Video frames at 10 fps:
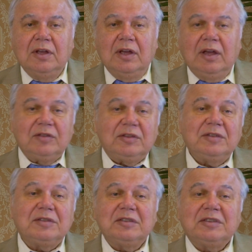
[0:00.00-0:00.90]
It
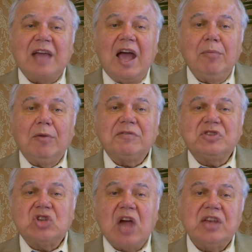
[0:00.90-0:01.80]
is the time
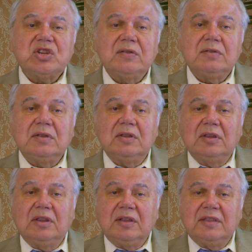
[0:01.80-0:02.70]
of judging
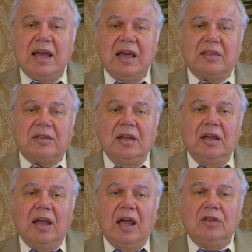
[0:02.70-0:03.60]
the dead
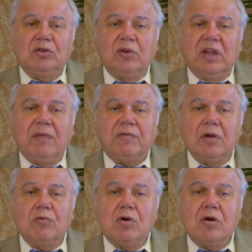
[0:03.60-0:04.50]
and to give
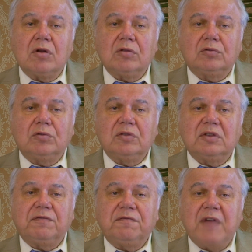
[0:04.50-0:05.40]
reward to
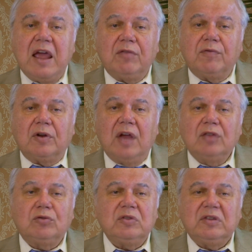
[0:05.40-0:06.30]
the faithful
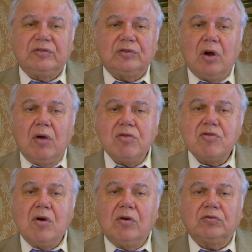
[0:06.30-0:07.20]
and to destroy
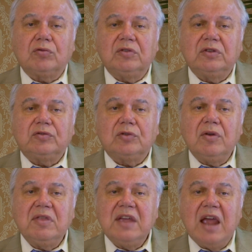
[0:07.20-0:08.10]
those who
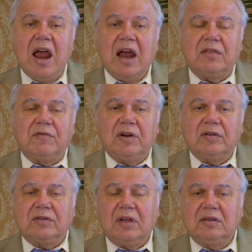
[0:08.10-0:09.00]
destroy the earth,
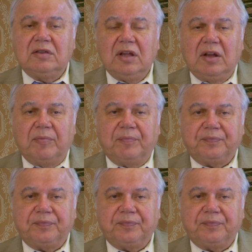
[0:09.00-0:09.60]
verse 18.